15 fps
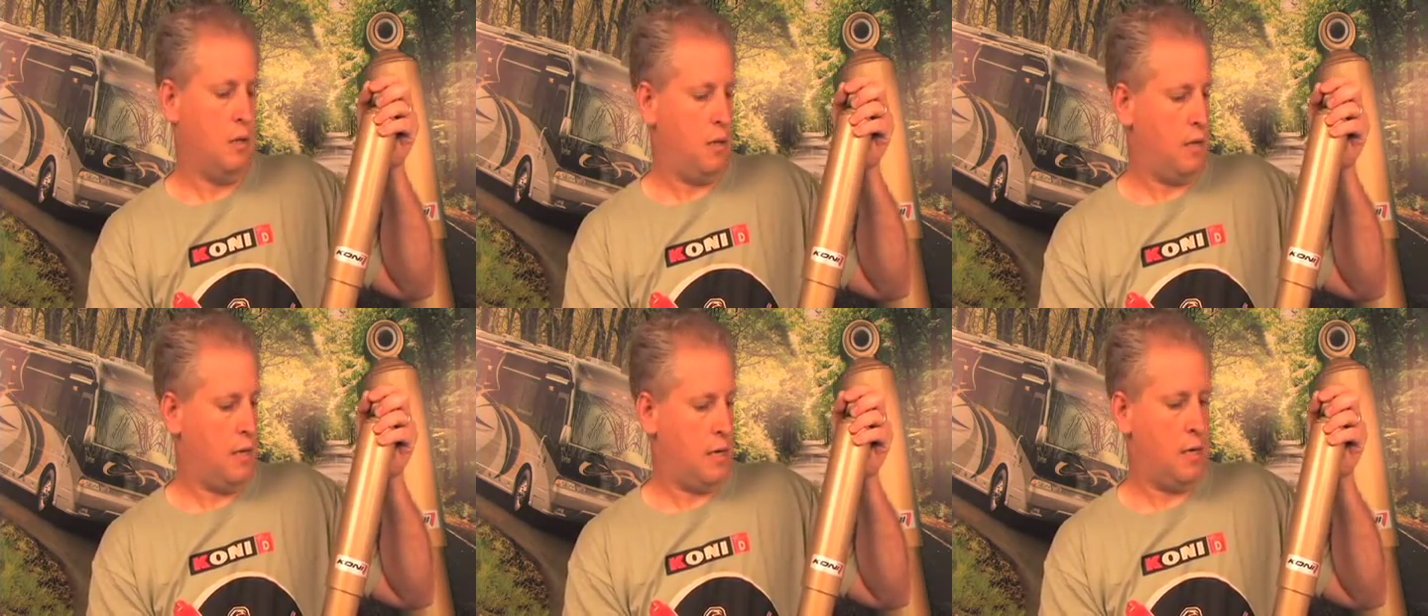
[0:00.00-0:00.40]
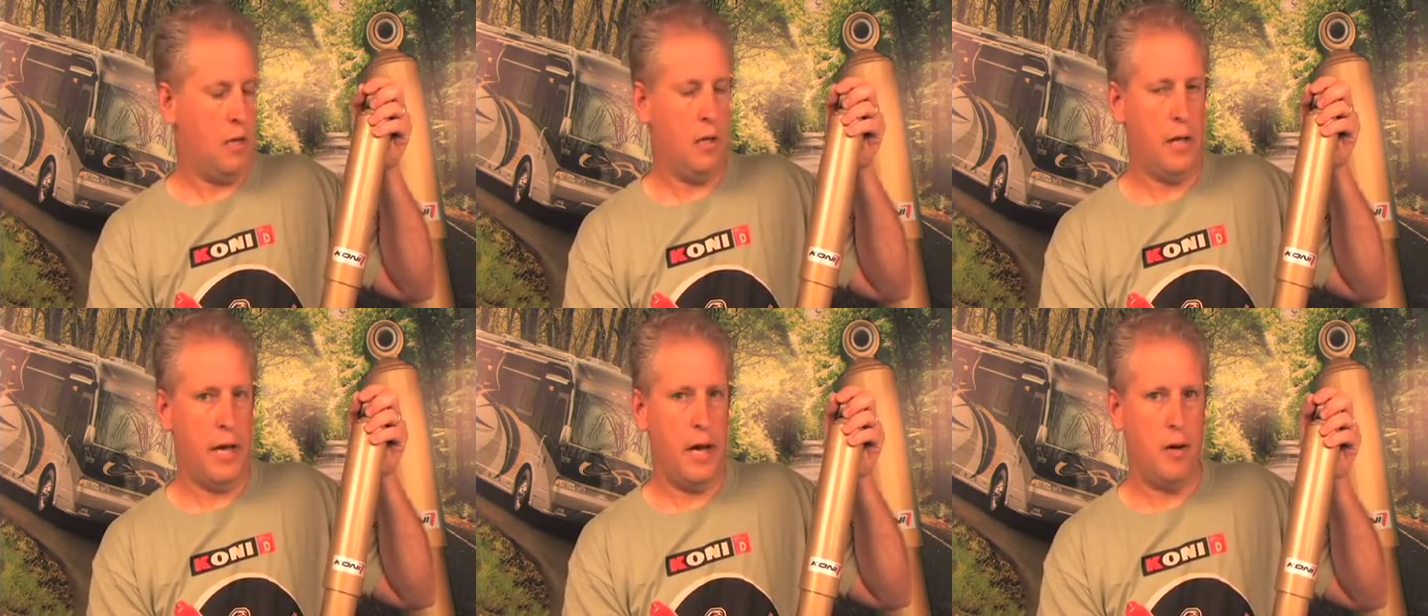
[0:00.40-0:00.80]
that
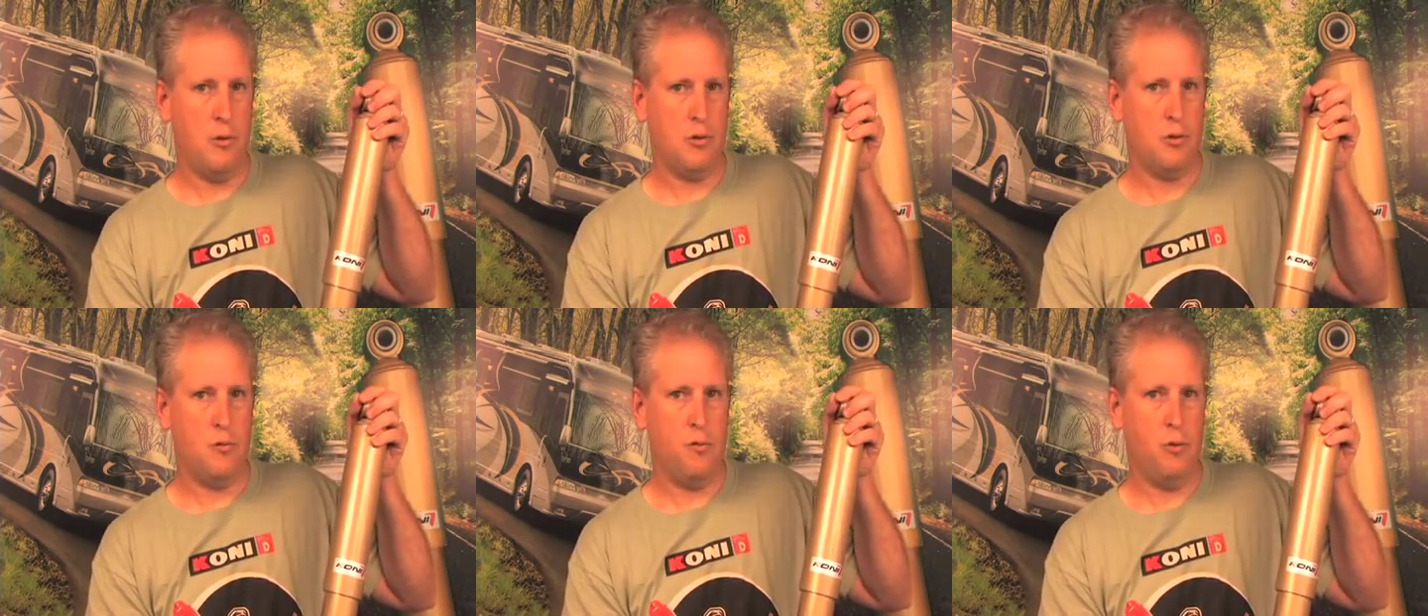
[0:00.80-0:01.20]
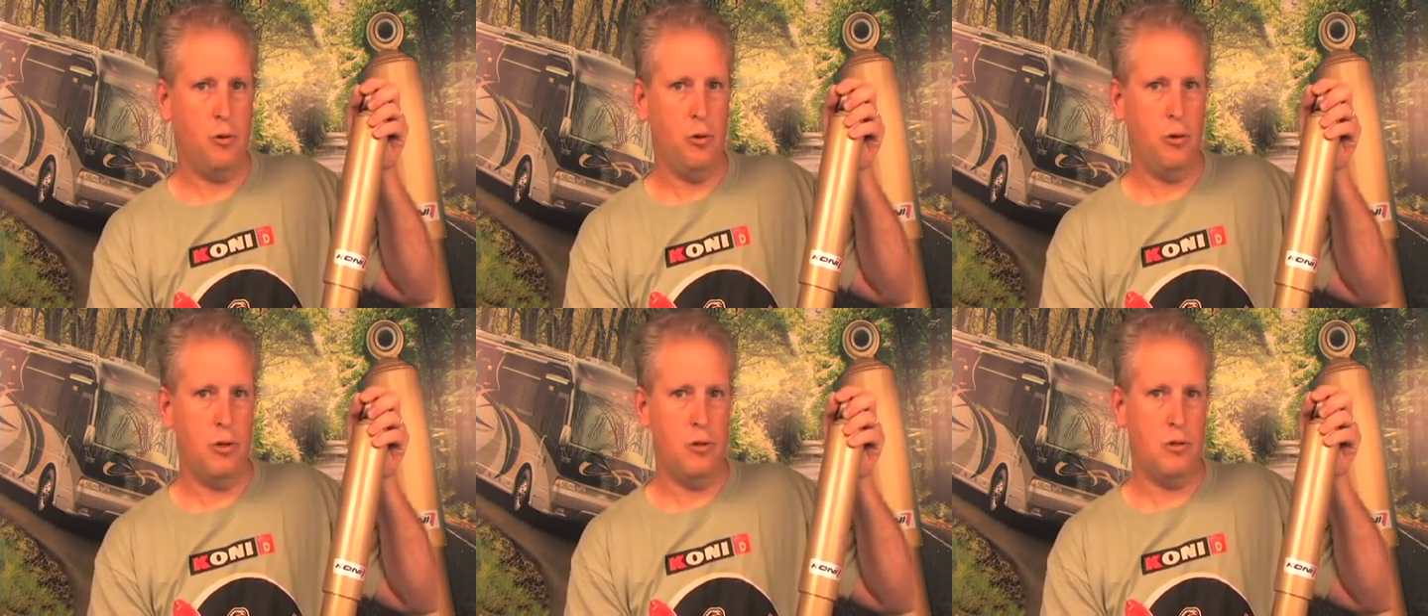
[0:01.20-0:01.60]
allows
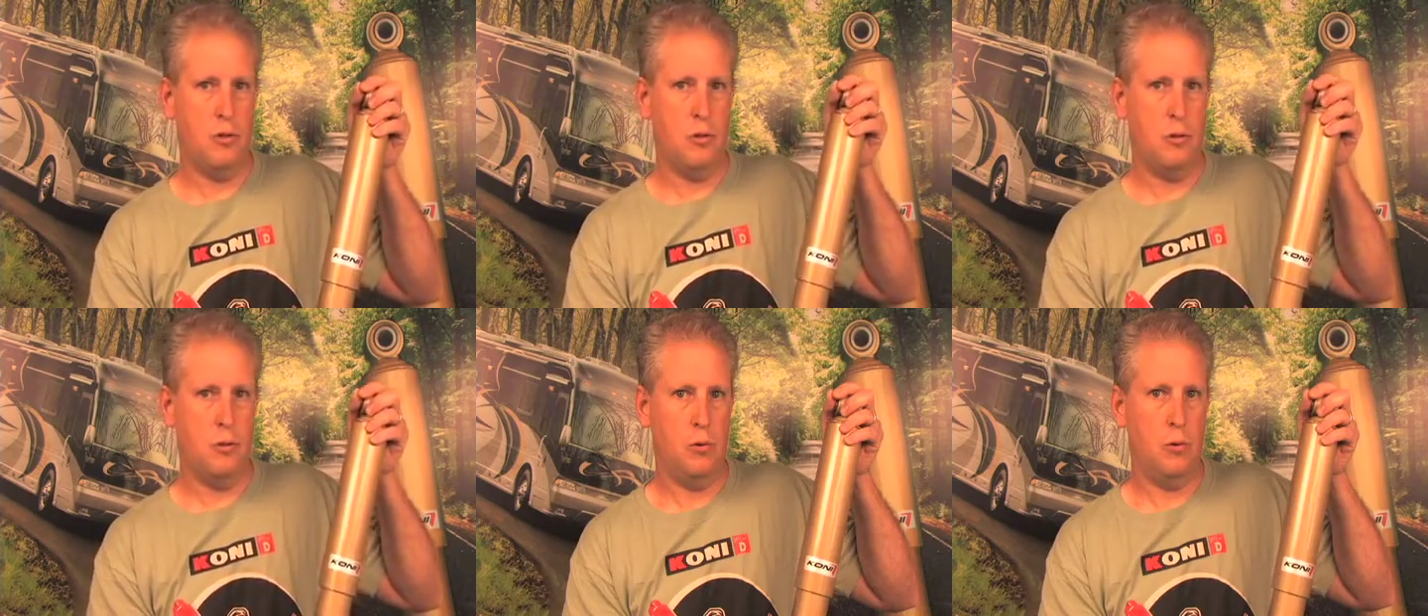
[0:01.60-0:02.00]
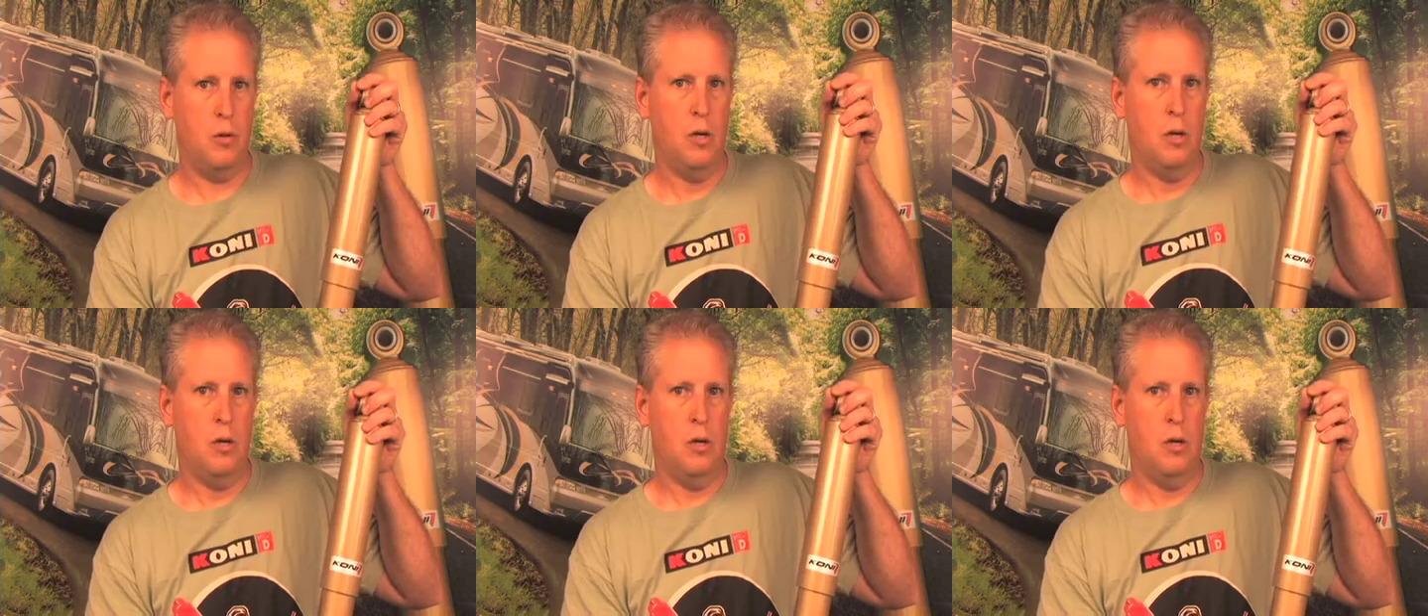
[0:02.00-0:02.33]
fluid to